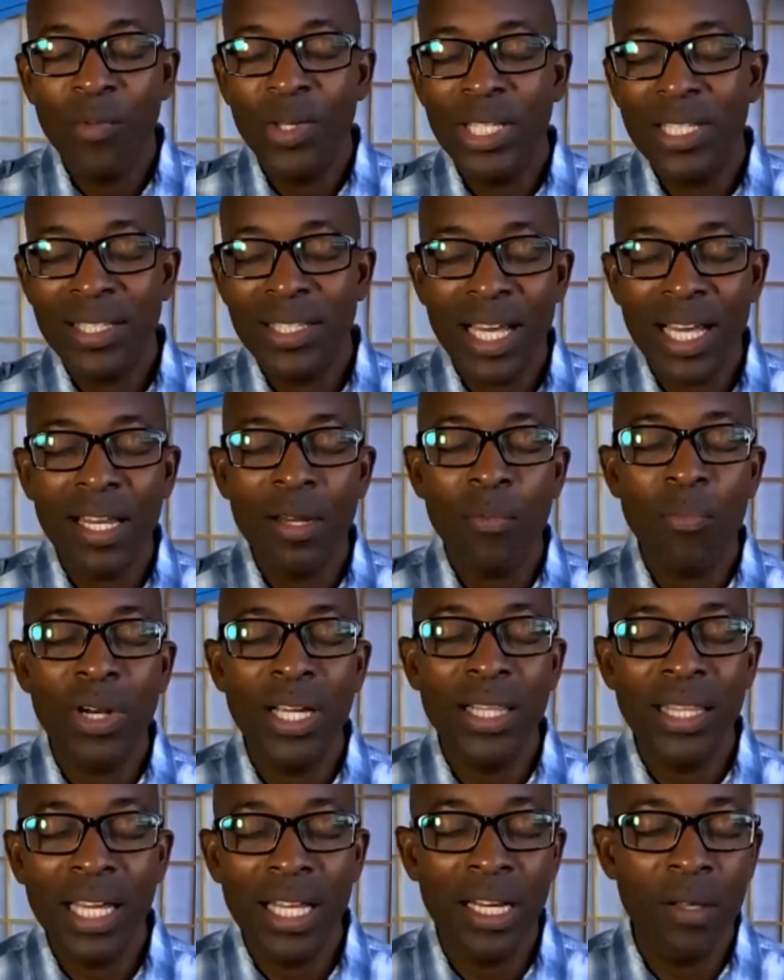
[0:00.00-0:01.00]
We
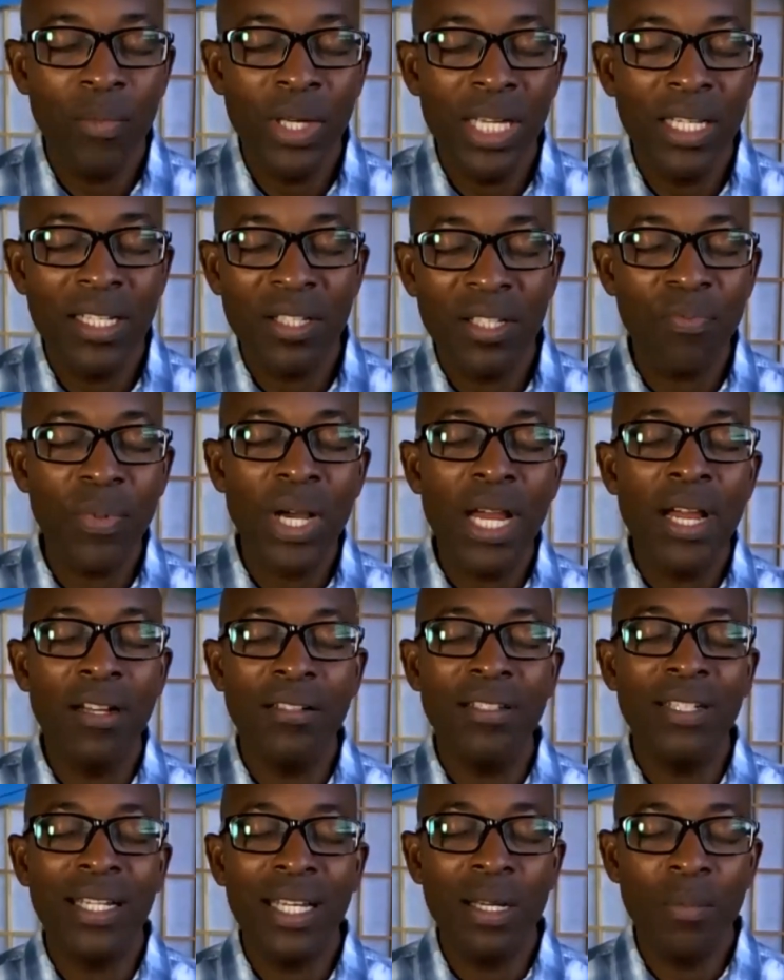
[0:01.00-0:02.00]
celebrate that and be inspired
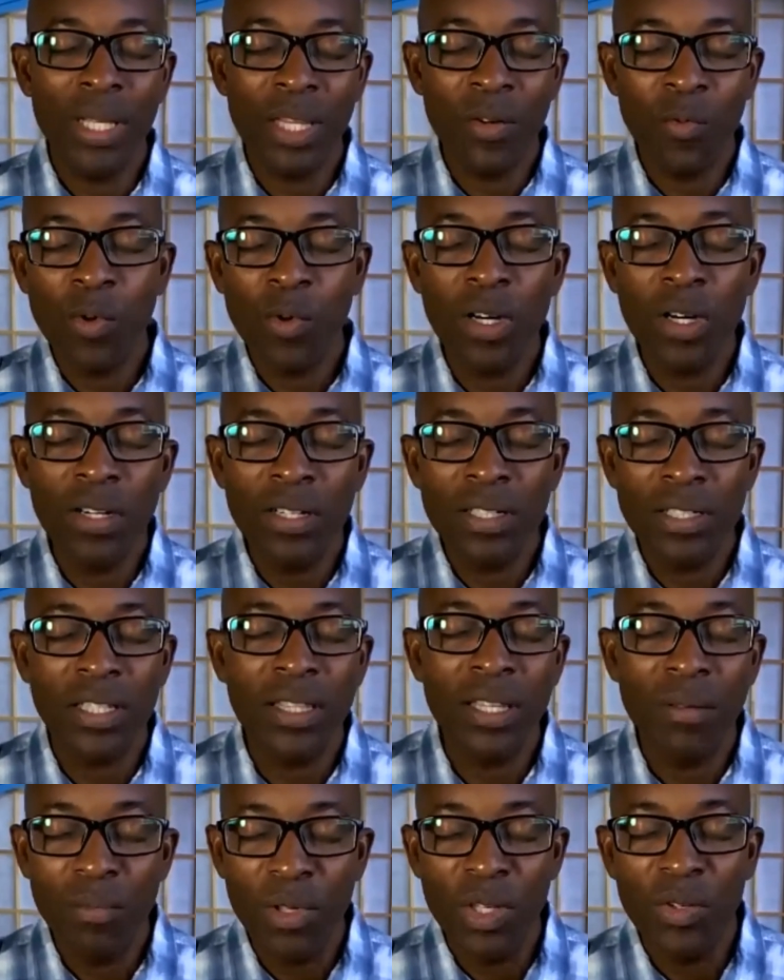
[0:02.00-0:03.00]
today by the words and
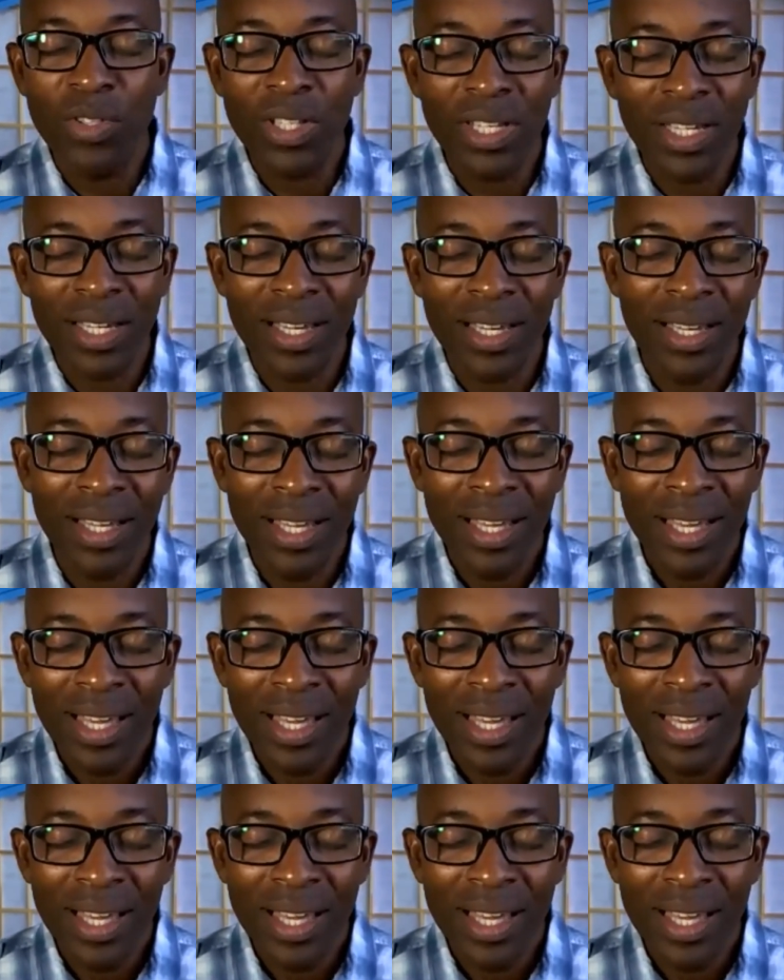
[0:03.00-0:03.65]
the music.